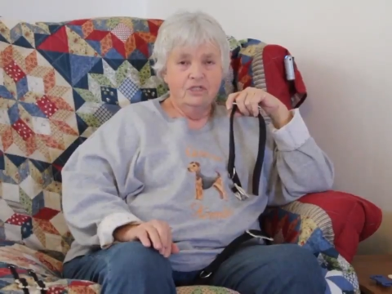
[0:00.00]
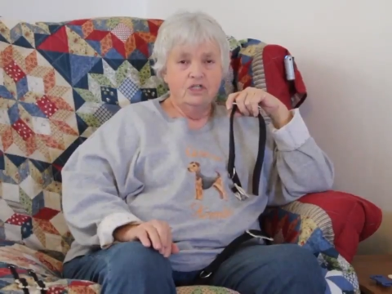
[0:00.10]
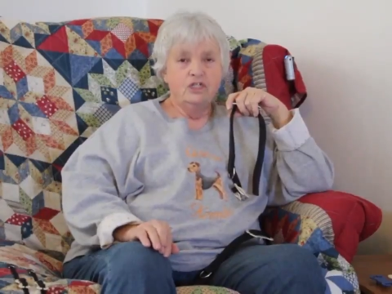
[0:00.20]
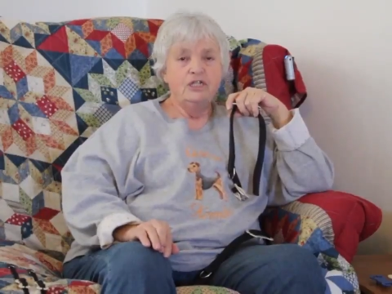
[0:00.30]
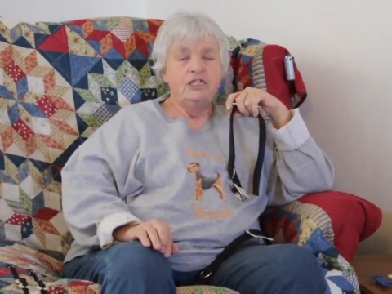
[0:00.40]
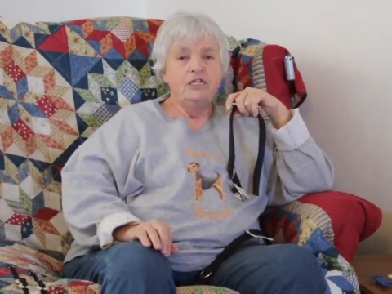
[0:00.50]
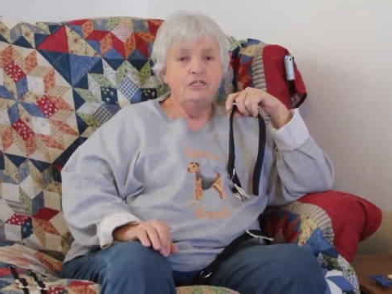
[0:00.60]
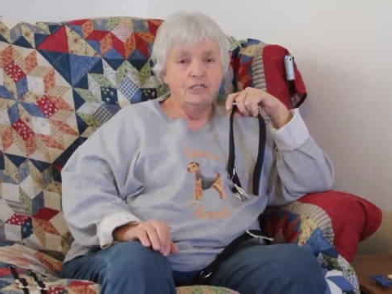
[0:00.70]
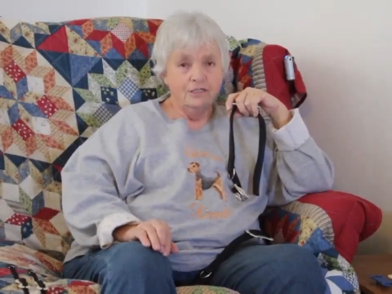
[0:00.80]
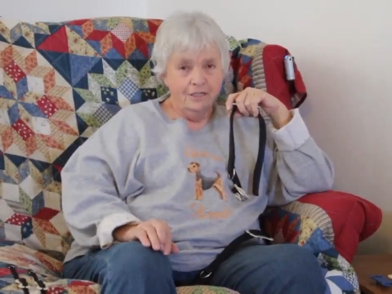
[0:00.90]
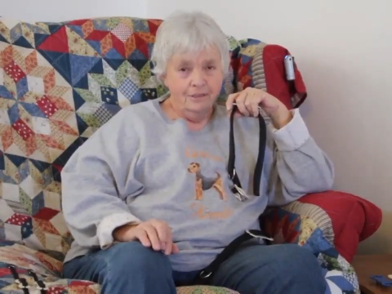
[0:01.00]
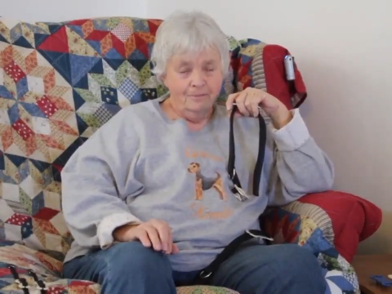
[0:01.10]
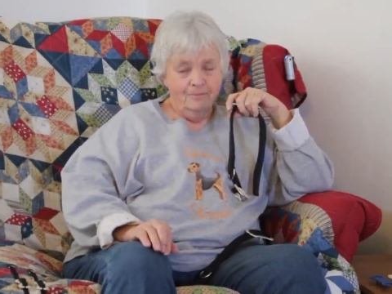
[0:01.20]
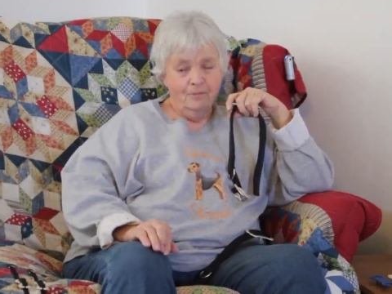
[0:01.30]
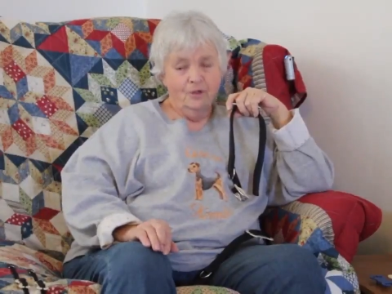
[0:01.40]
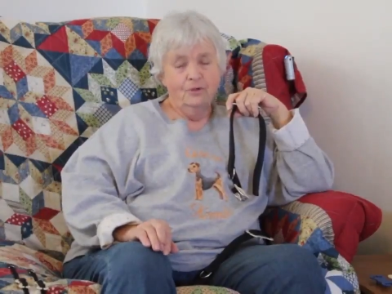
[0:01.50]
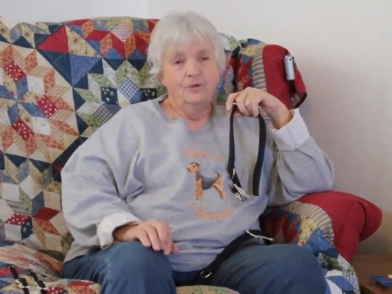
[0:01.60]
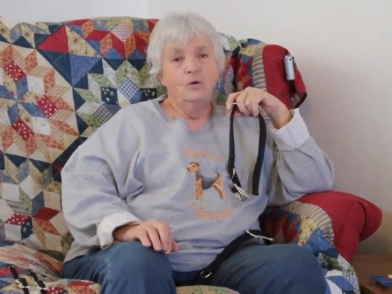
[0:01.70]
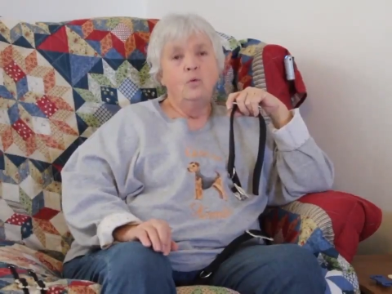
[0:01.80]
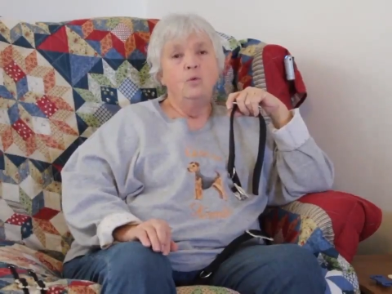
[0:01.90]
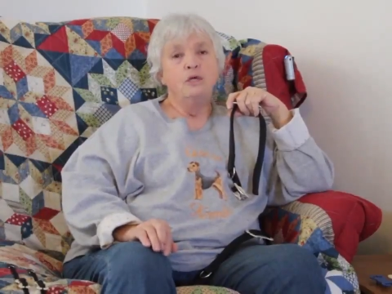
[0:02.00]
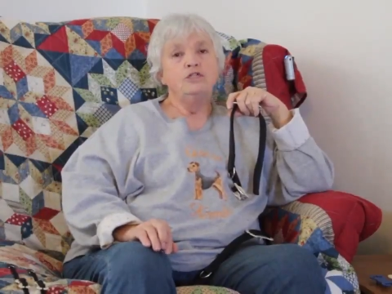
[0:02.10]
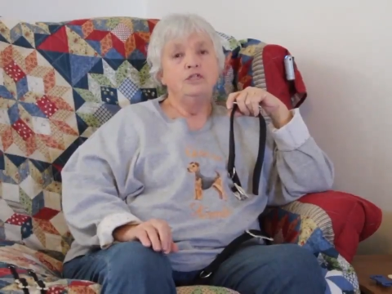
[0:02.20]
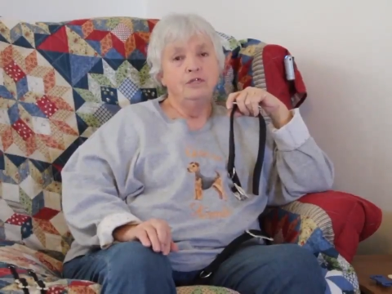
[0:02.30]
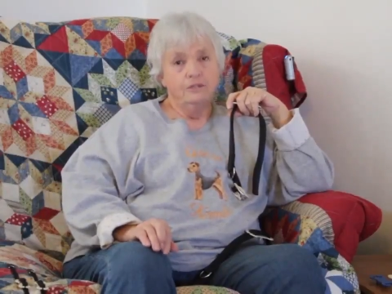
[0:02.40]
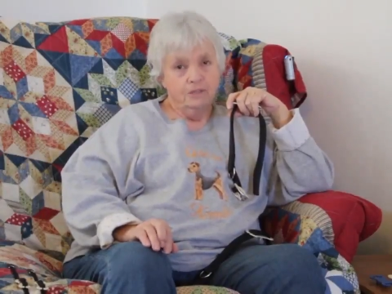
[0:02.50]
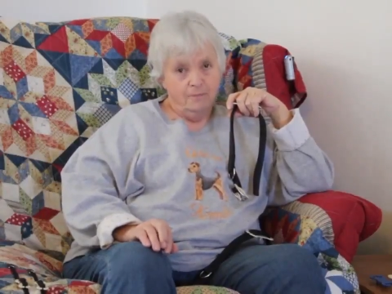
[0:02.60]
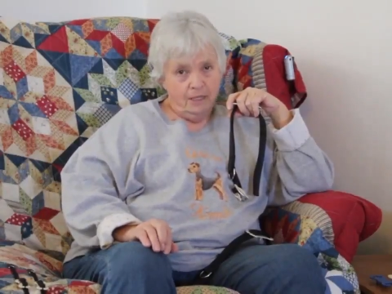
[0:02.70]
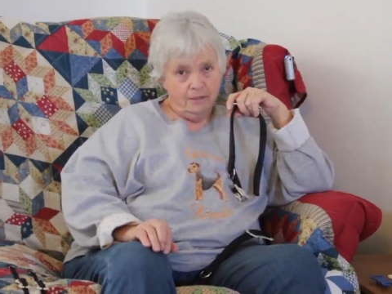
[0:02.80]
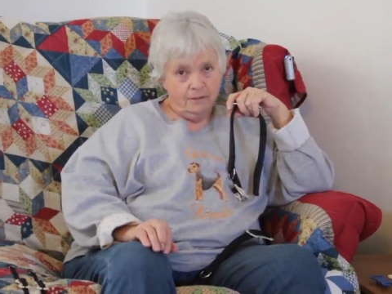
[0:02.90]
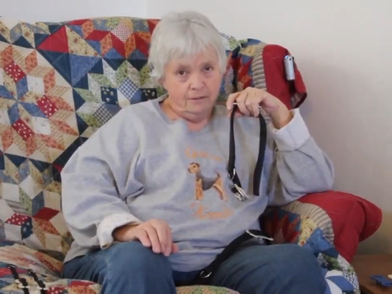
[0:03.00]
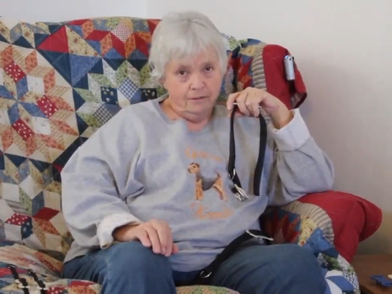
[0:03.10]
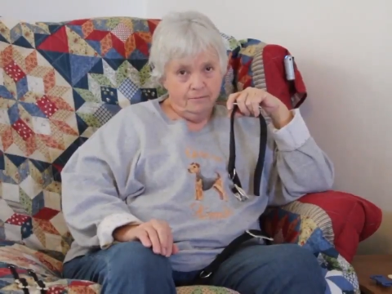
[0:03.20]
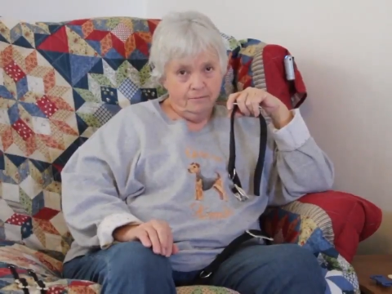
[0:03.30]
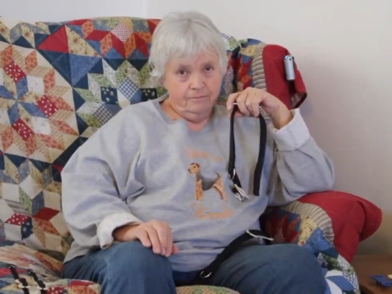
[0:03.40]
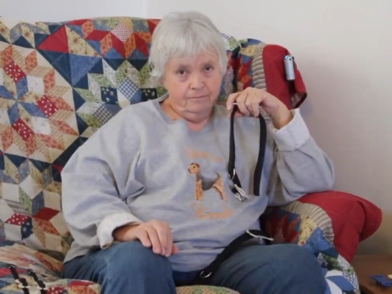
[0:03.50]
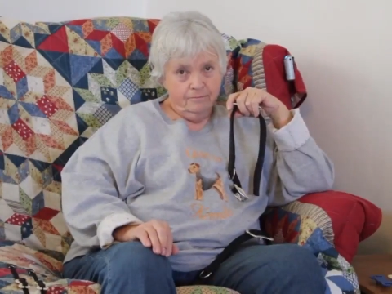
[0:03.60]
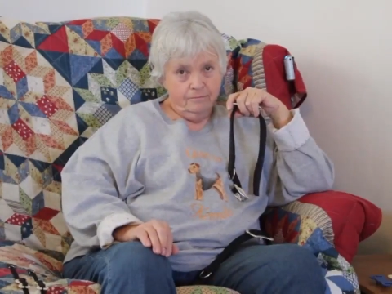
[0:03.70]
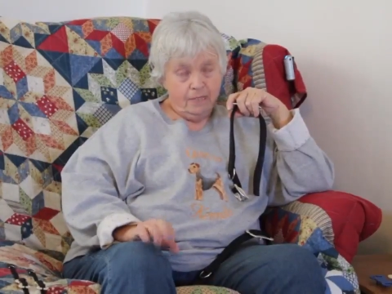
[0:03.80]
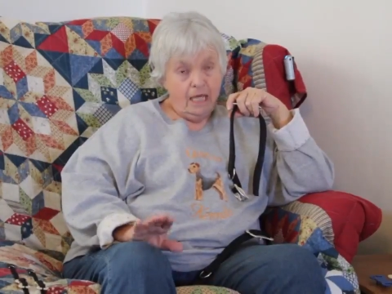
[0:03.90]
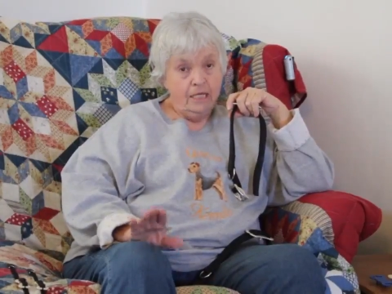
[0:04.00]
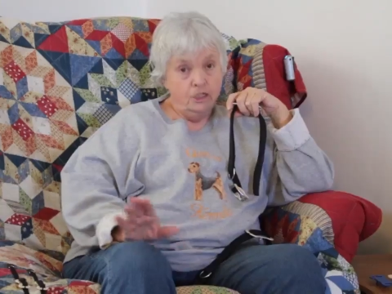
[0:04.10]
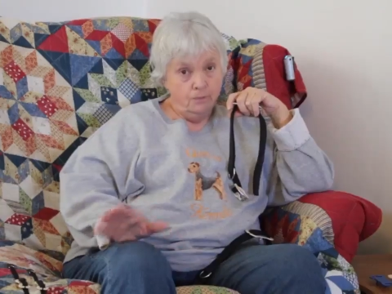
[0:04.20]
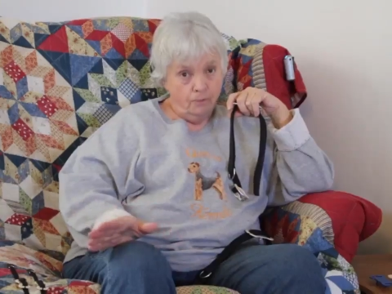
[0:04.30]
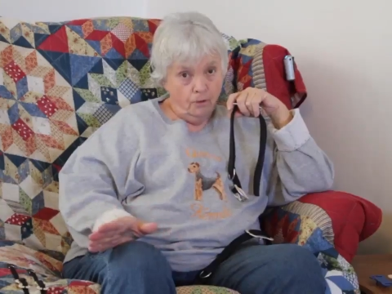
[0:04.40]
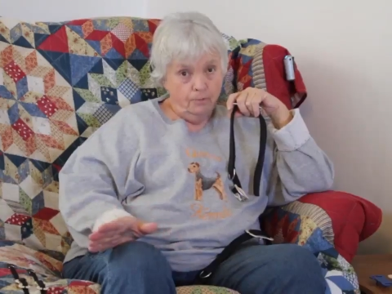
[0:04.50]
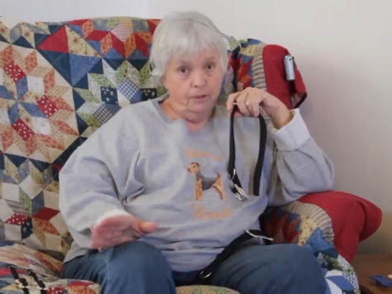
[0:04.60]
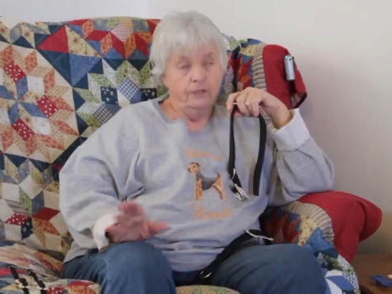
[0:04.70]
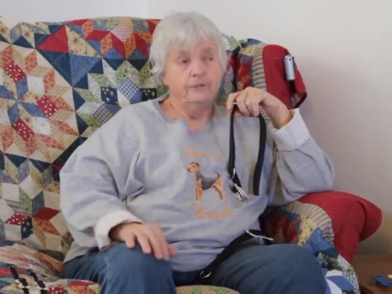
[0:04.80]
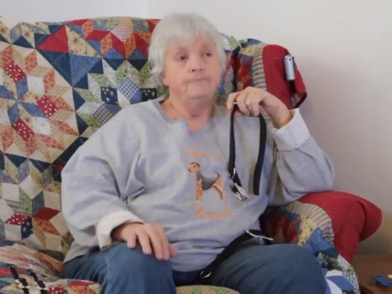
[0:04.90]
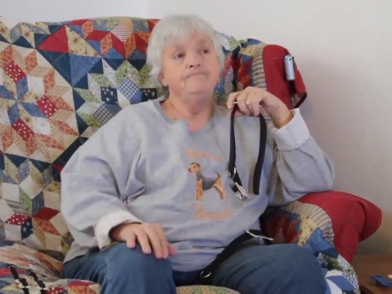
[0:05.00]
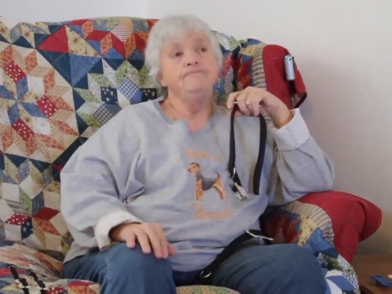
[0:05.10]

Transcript: She teaches him what she expects, age appropriate.